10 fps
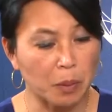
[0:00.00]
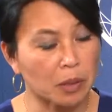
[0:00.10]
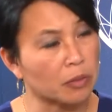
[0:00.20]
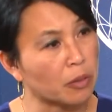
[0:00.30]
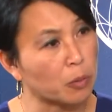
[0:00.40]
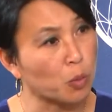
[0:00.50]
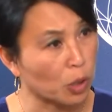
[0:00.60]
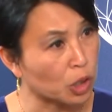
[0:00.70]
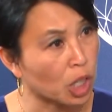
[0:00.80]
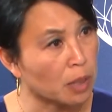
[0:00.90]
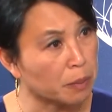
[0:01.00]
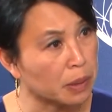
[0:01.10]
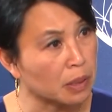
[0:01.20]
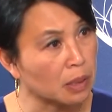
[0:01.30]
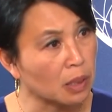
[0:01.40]
part of a workshop.
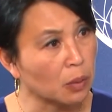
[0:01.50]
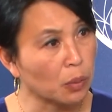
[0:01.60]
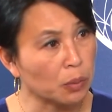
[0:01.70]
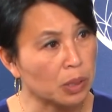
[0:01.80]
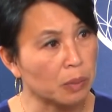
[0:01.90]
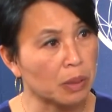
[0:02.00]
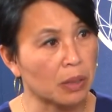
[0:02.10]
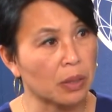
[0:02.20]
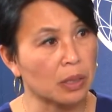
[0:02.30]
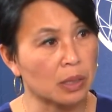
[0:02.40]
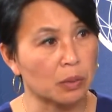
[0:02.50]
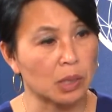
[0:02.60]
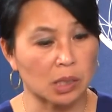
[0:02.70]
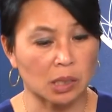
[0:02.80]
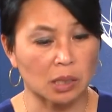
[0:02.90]
What were some of the things that were
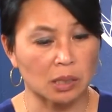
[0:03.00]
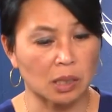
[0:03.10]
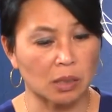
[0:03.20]
discussed